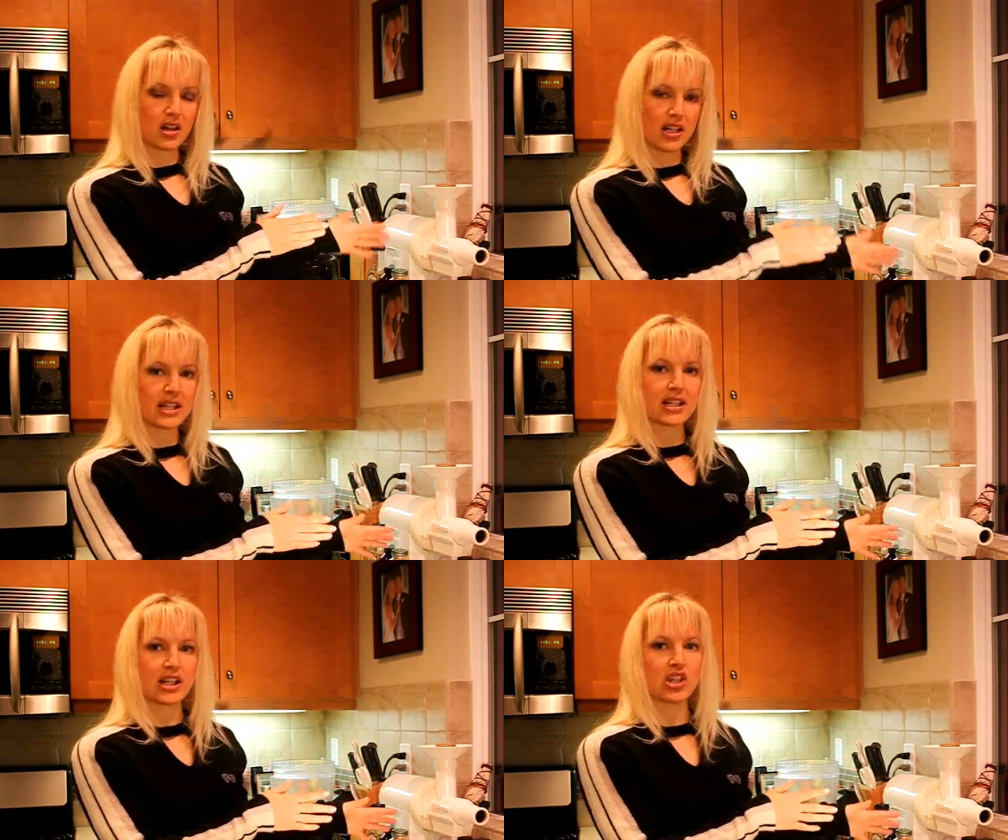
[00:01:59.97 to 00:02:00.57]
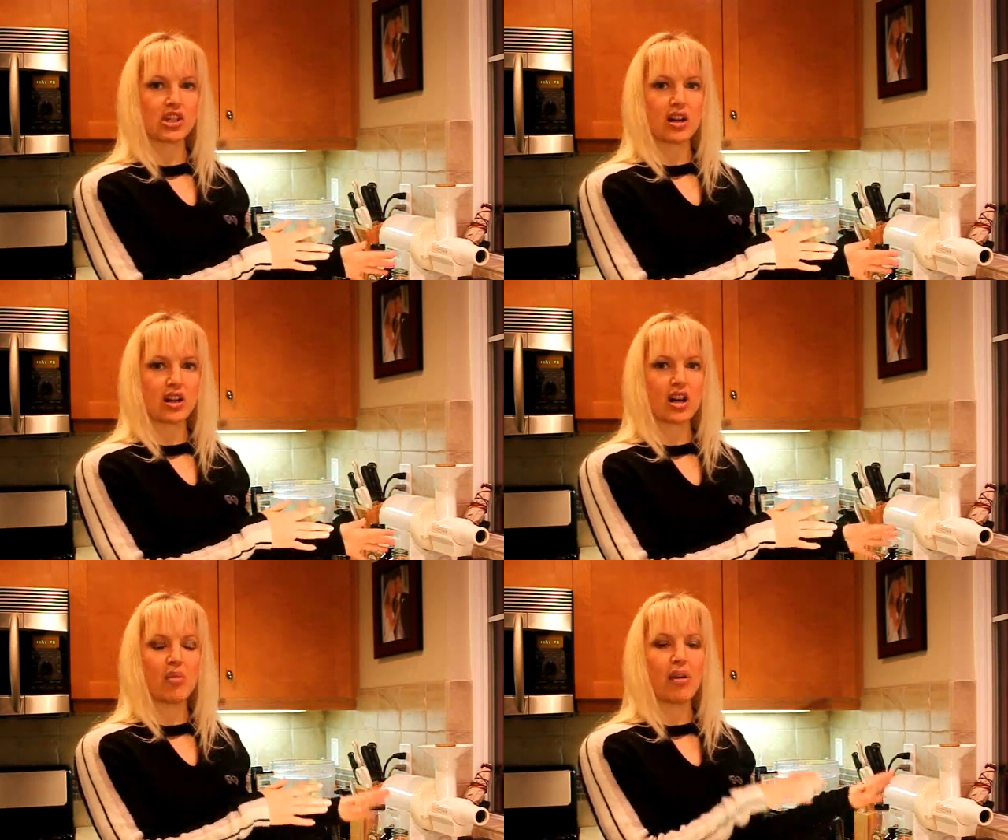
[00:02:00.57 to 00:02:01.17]

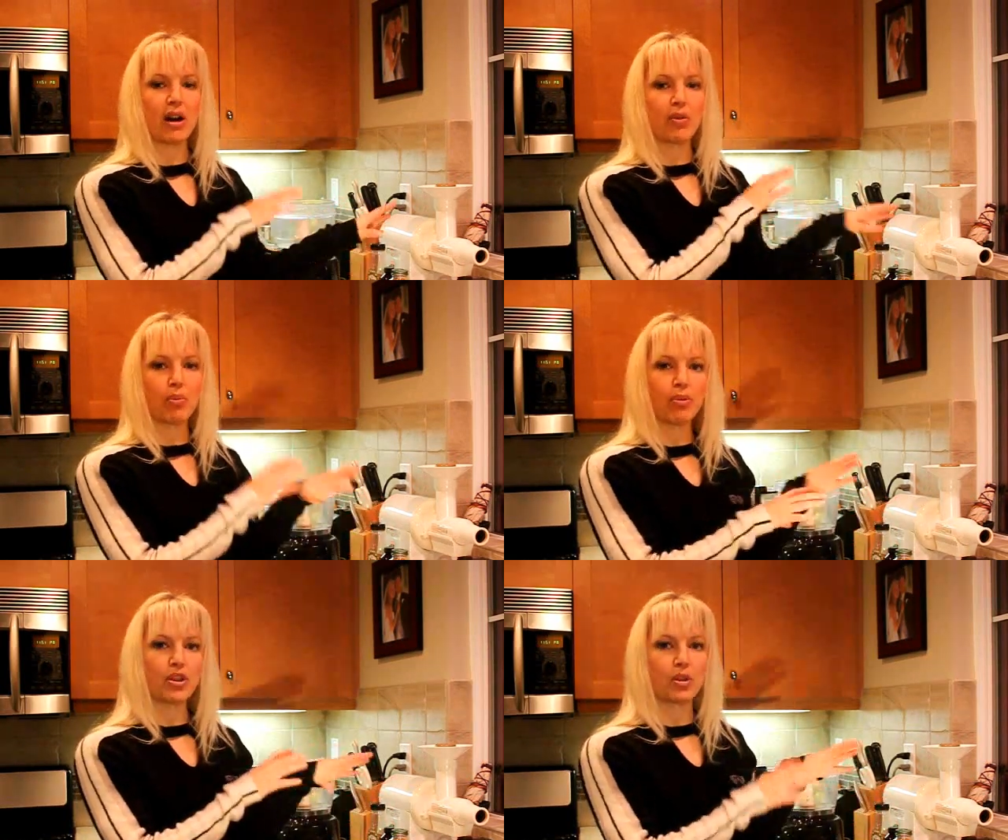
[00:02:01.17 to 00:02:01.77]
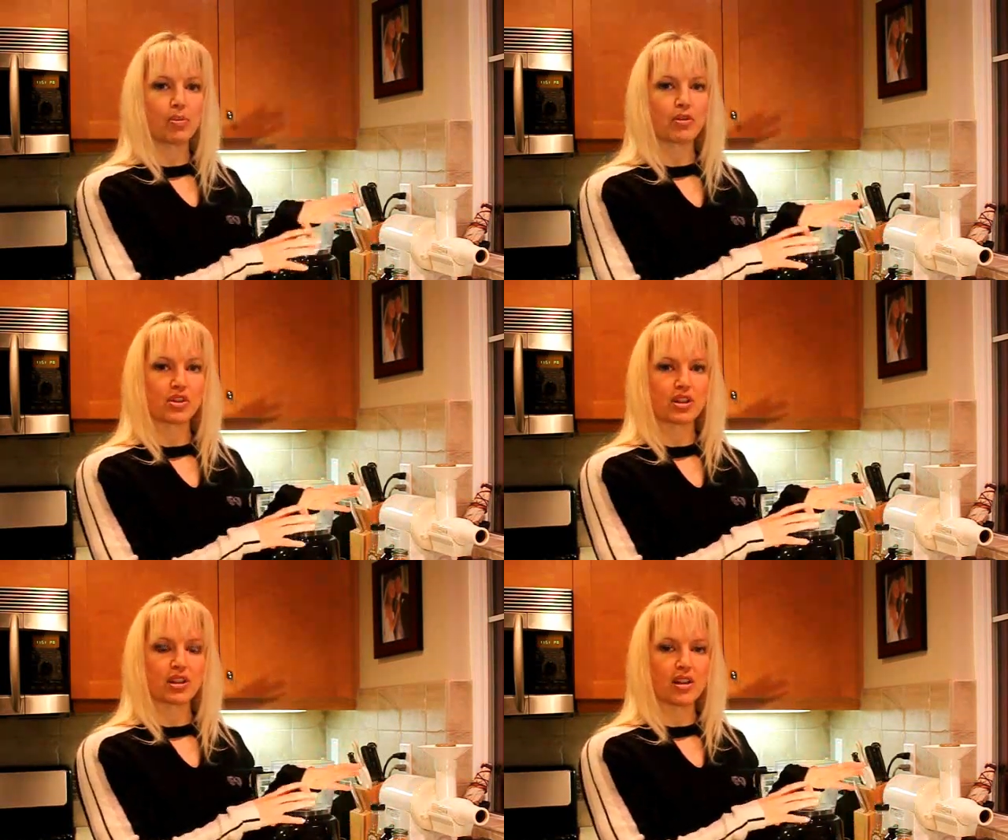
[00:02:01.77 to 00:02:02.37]
cardinaskitchen.com, I will put the
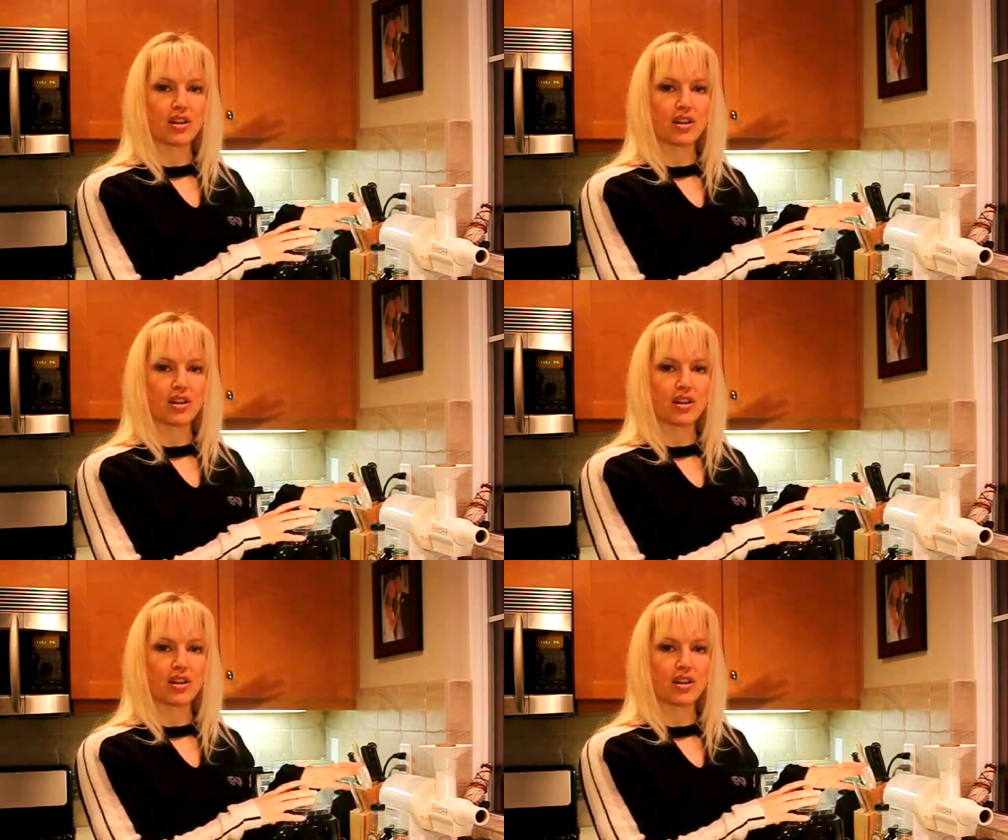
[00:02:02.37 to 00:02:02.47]
portions